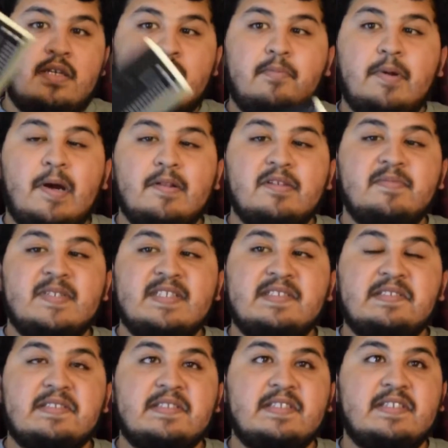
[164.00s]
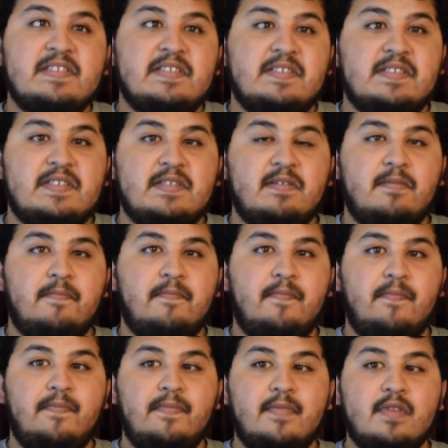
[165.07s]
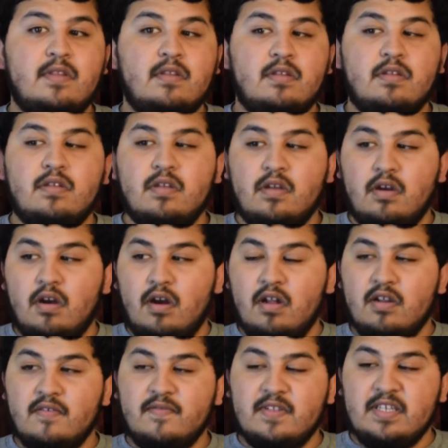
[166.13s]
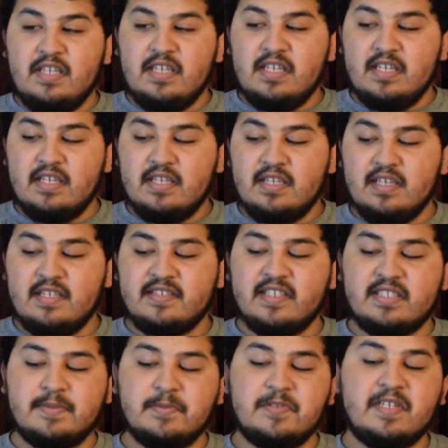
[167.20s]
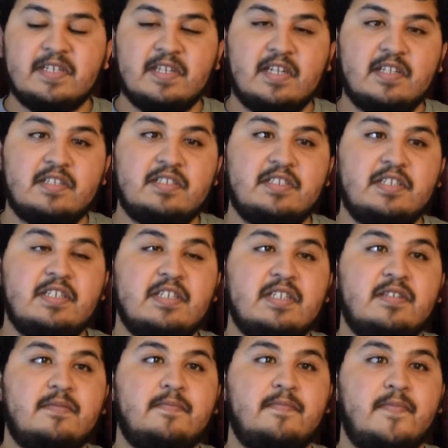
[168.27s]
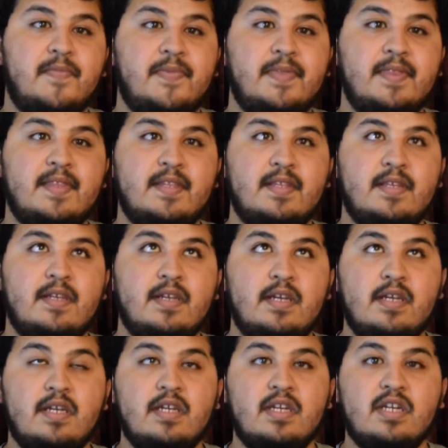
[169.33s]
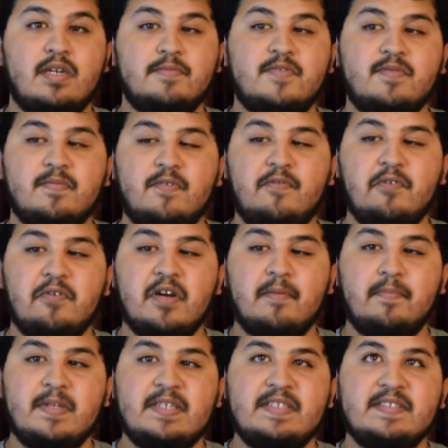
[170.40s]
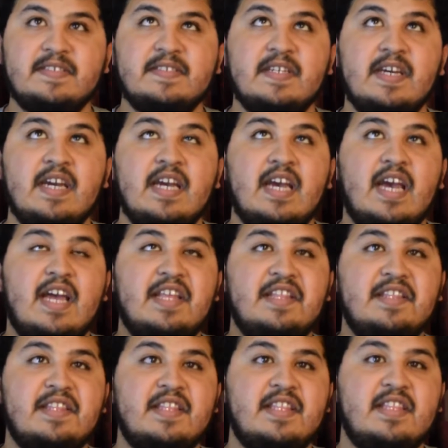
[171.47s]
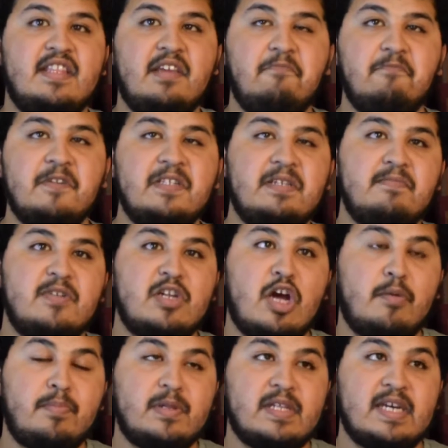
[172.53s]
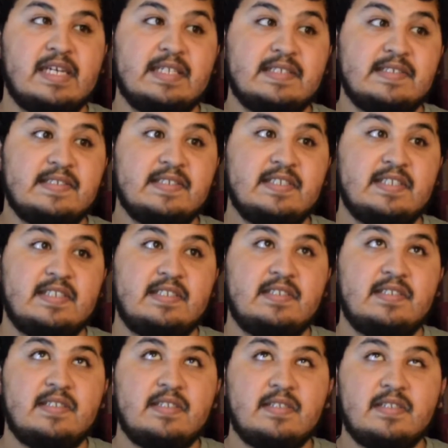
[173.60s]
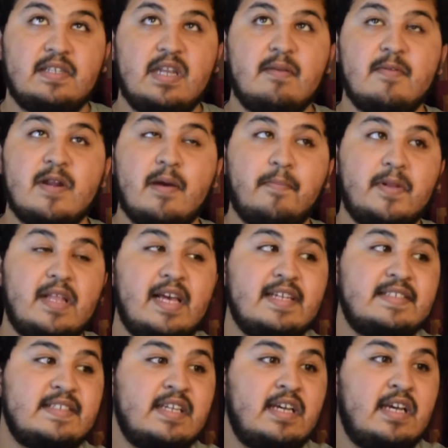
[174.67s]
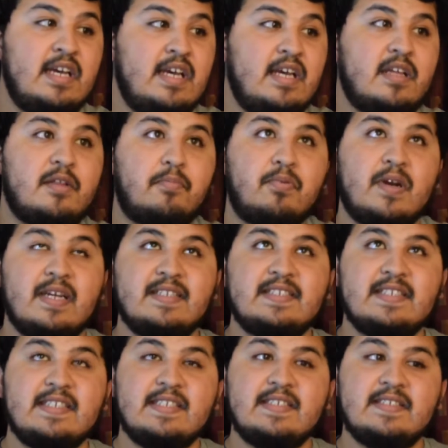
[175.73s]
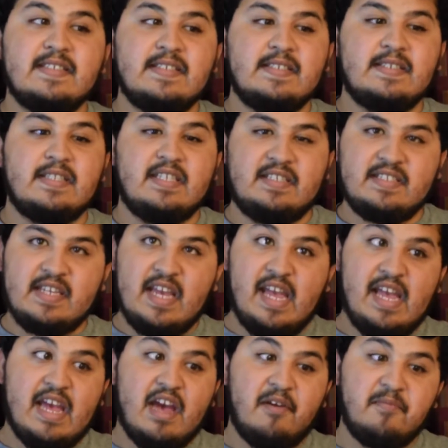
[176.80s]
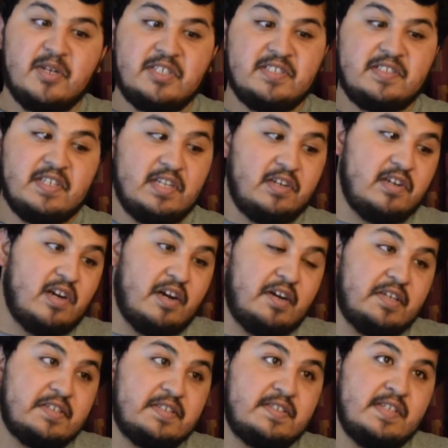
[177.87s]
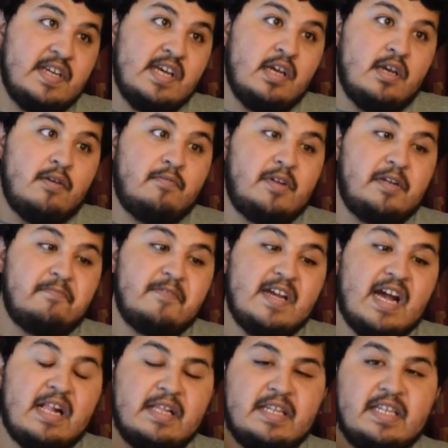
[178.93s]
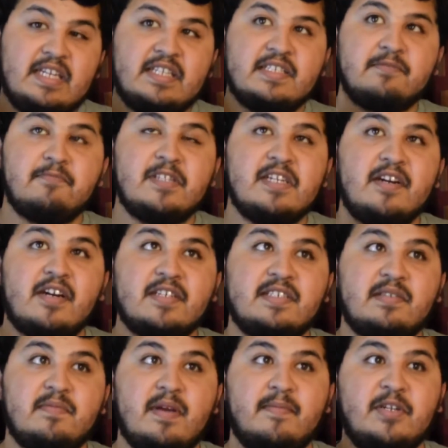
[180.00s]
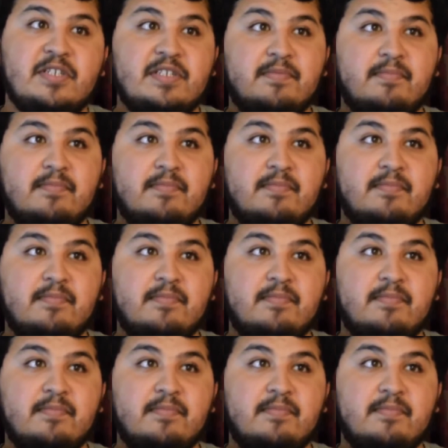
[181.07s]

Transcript: The problem is all of the accessible technology comes from a few companies, and they really monopolize it. They monopolize the prices, they say how much it's going to cost, when in reality it doesn't really cost them that much